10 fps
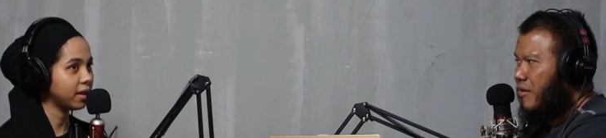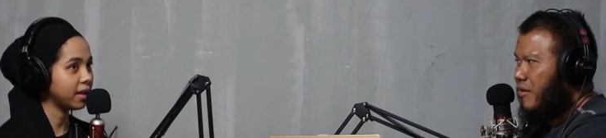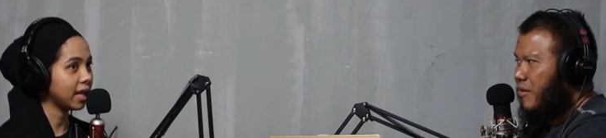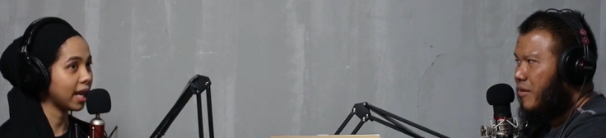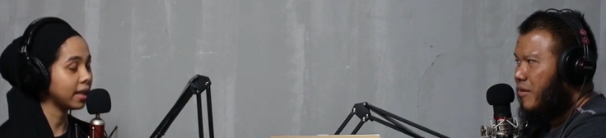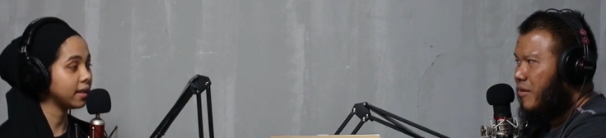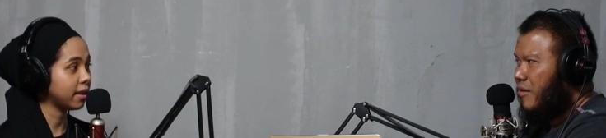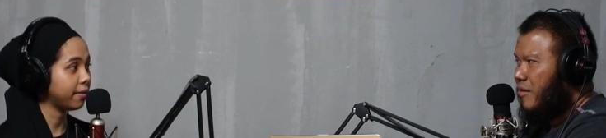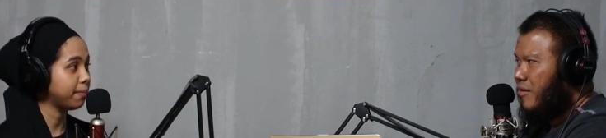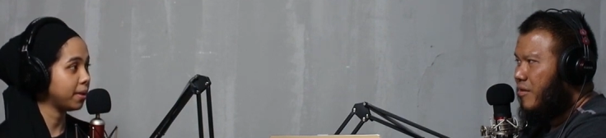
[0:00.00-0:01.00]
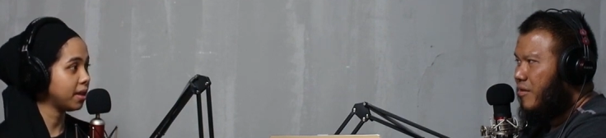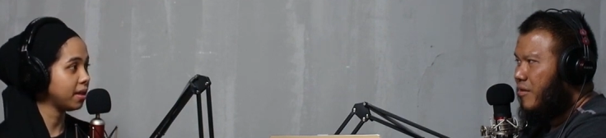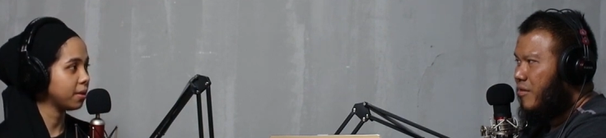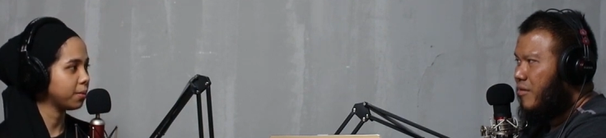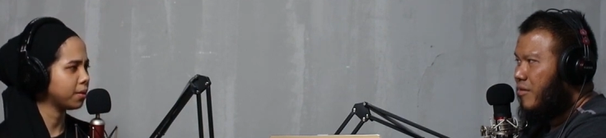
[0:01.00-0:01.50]
Speaker 1: the lightest I've been
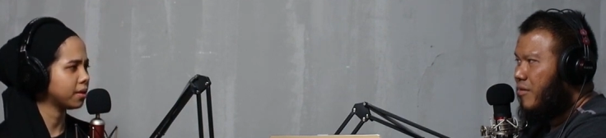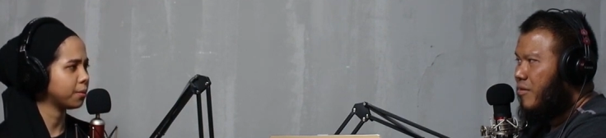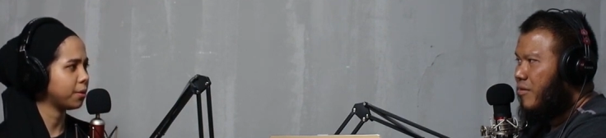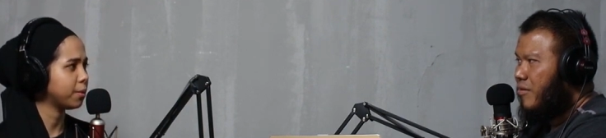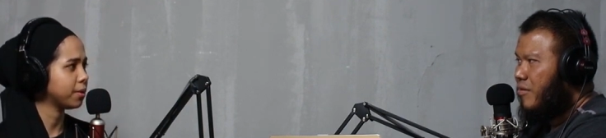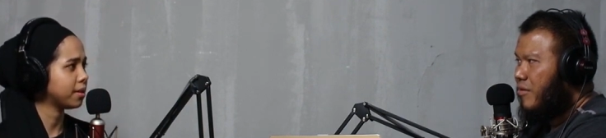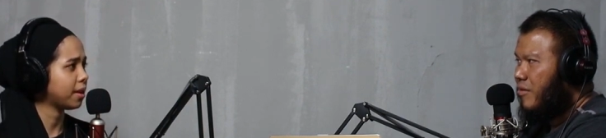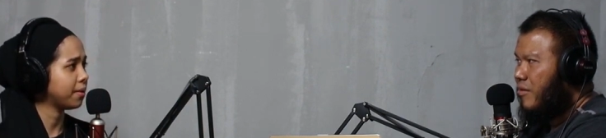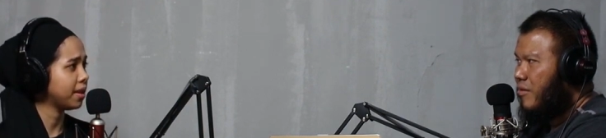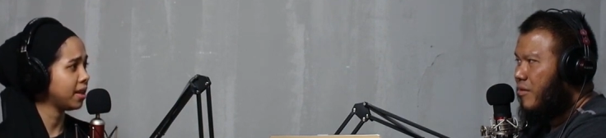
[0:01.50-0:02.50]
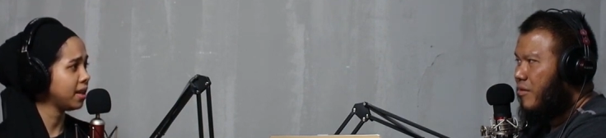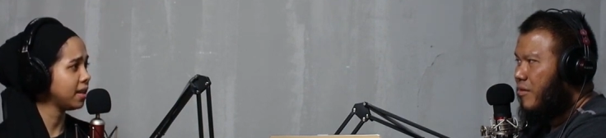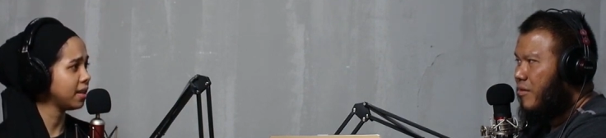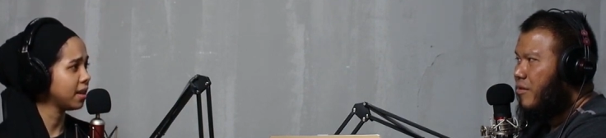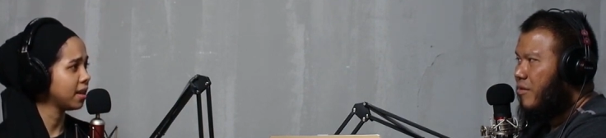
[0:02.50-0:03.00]
was when I was seventeen,
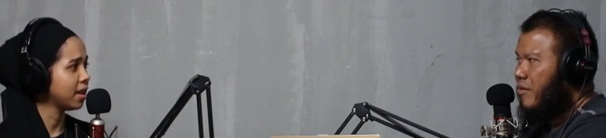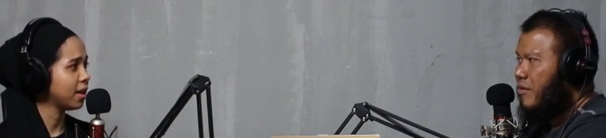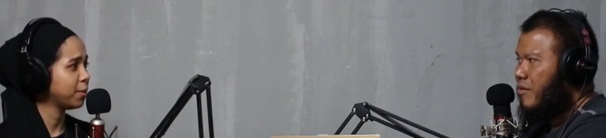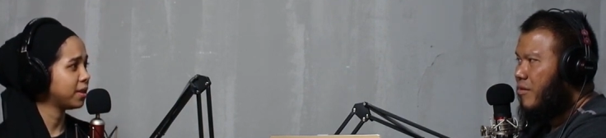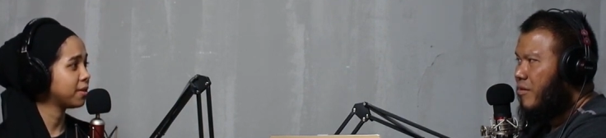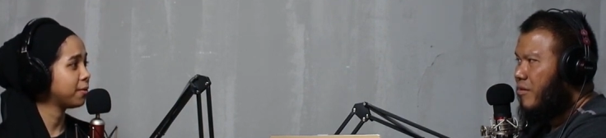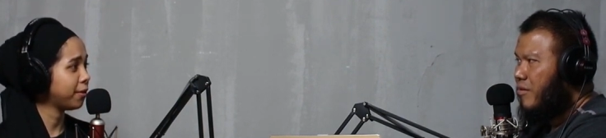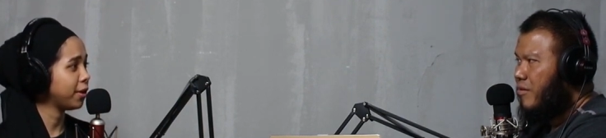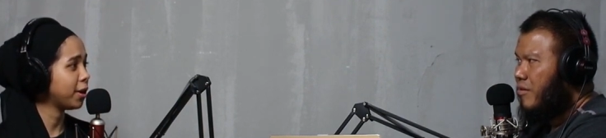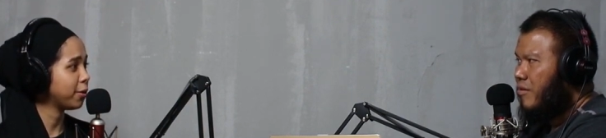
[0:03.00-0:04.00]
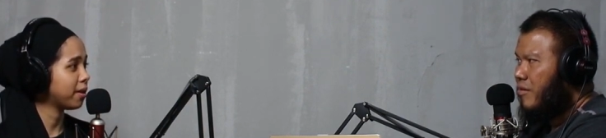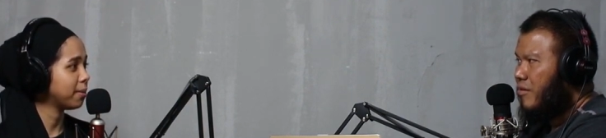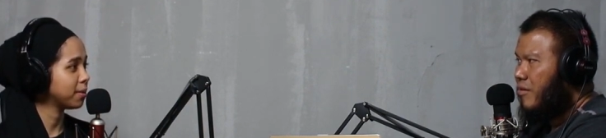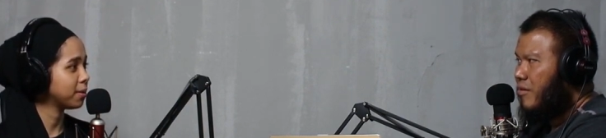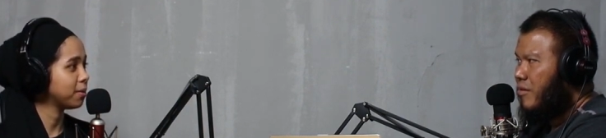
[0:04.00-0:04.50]
which is fifty
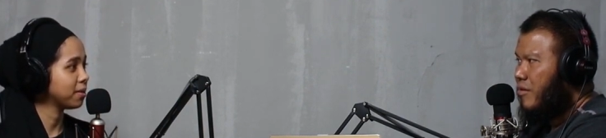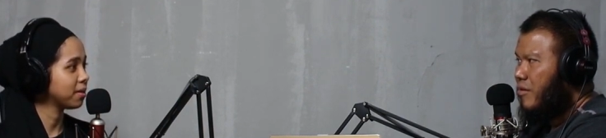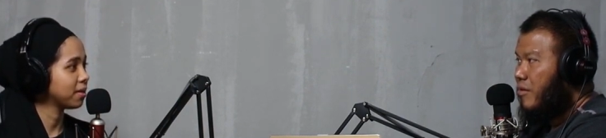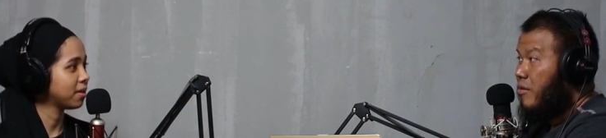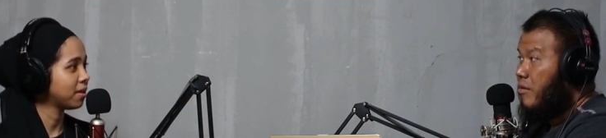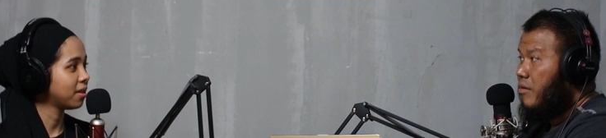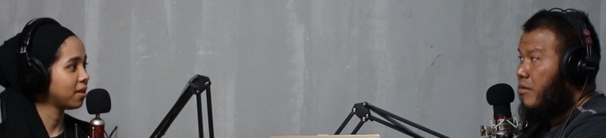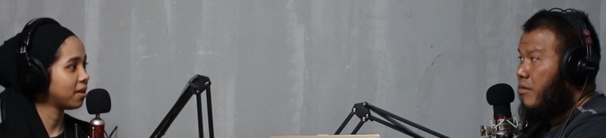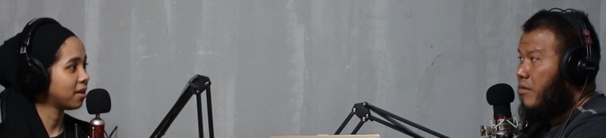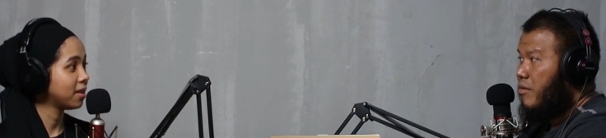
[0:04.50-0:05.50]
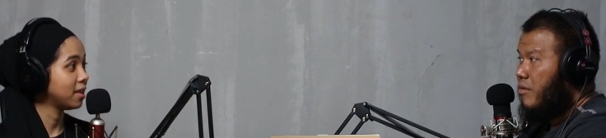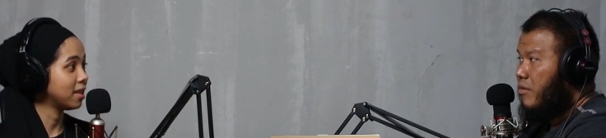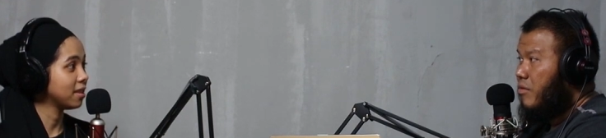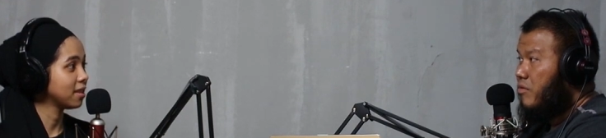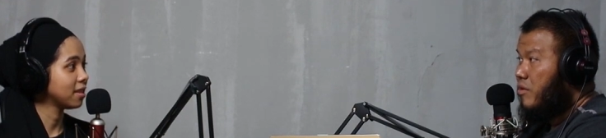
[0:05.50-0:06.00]
kilograms, so
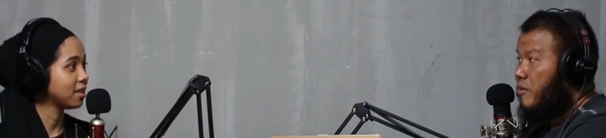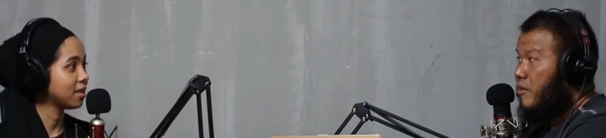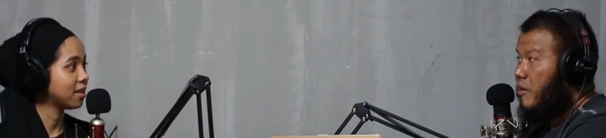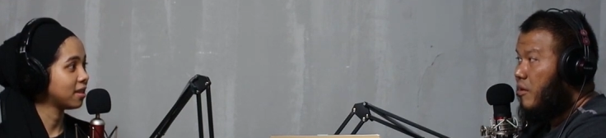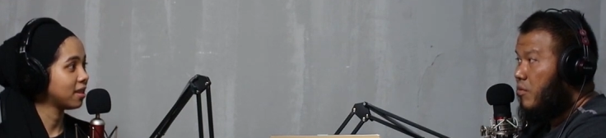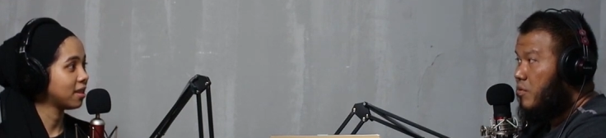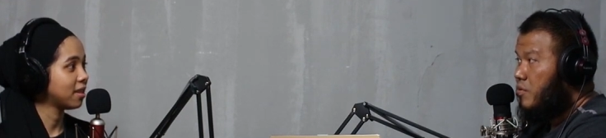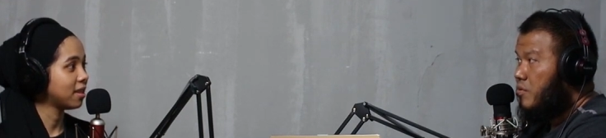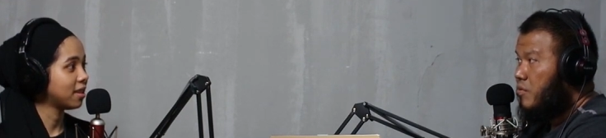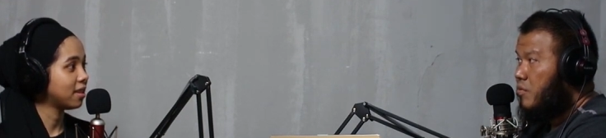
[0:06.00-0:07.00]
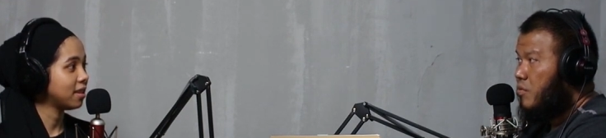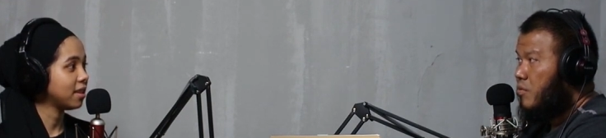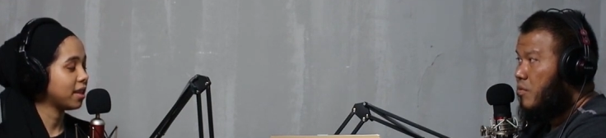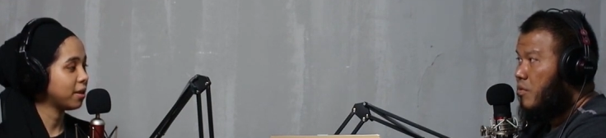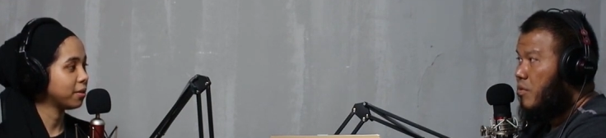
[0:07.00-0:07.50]
Speaker 2: yeah. Thirty kilos?
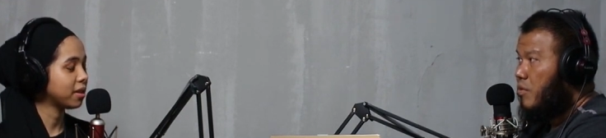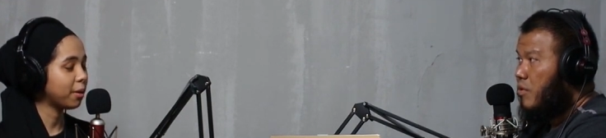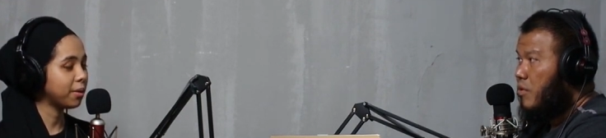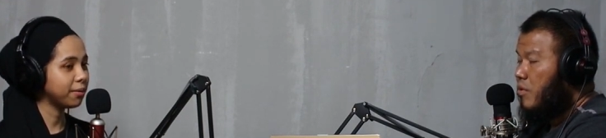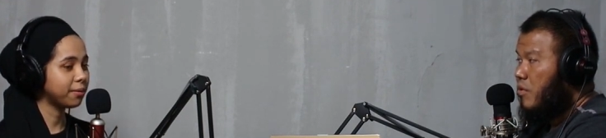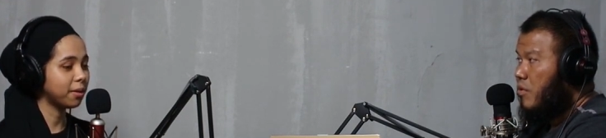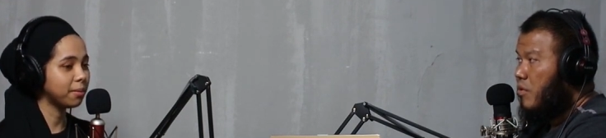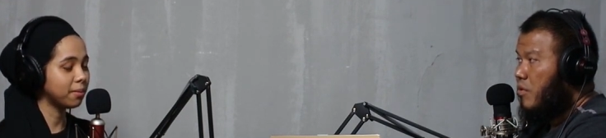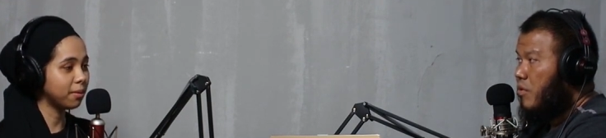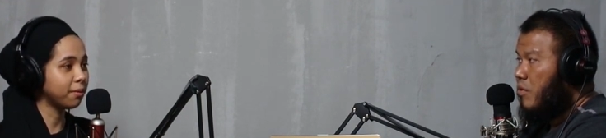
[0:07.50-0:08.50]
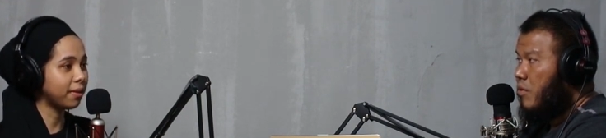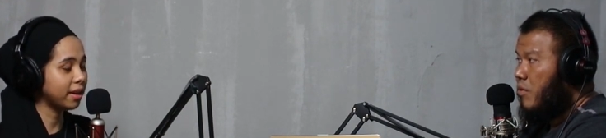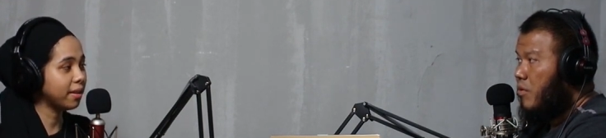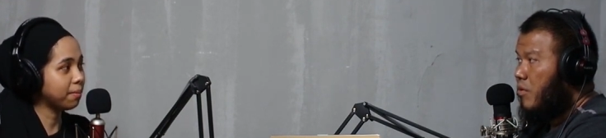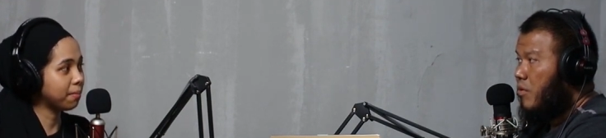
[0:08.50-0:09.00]
Speaker 1: 30 kilos. I went from a
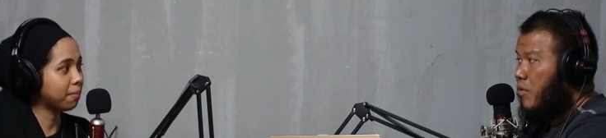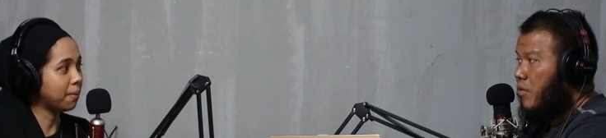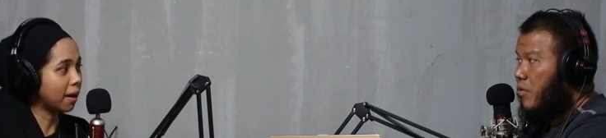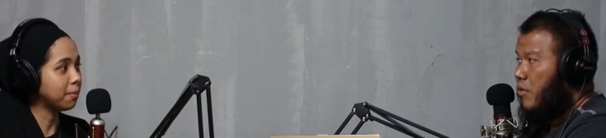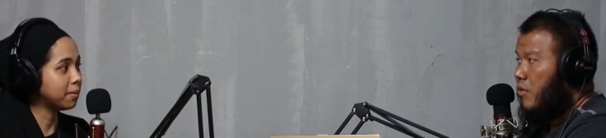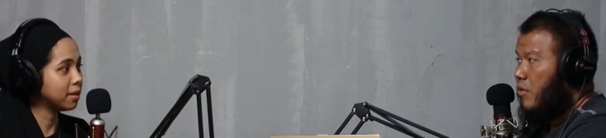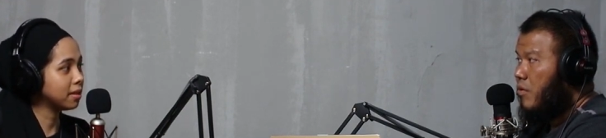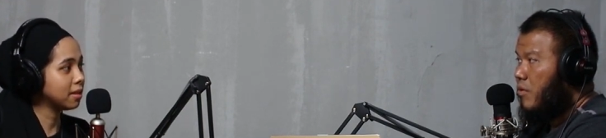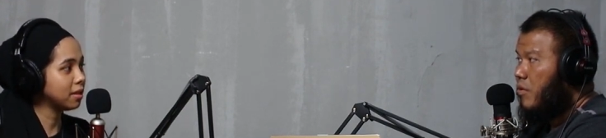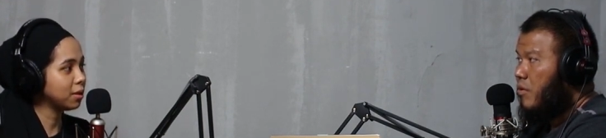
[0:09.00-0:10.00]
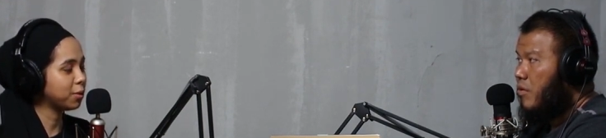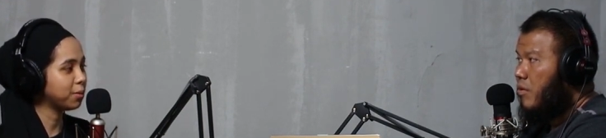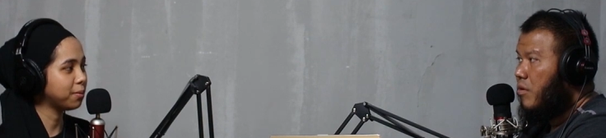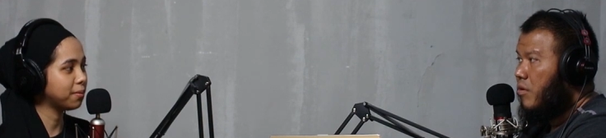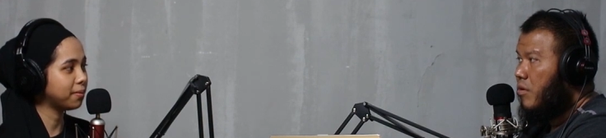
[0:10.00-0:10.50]
very plump person to
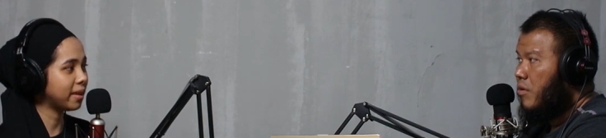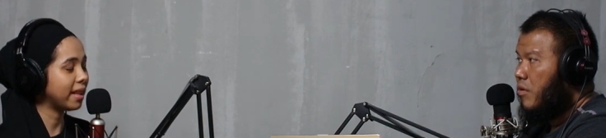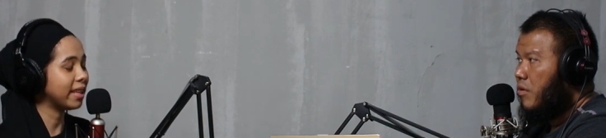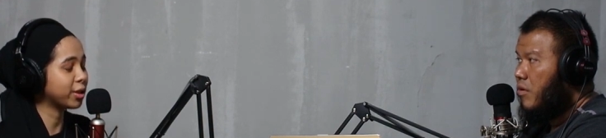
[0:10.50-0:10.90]
very